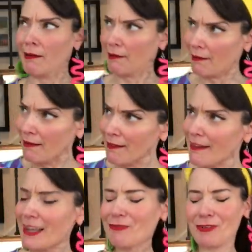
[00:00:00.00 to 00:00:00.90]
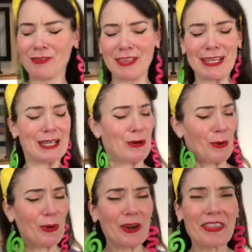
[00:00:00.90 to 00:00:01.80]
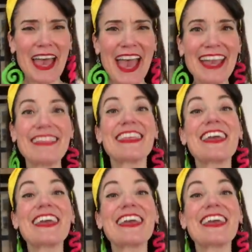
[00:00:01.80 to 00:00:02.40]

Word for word: Oh, if you're thinking, who are they?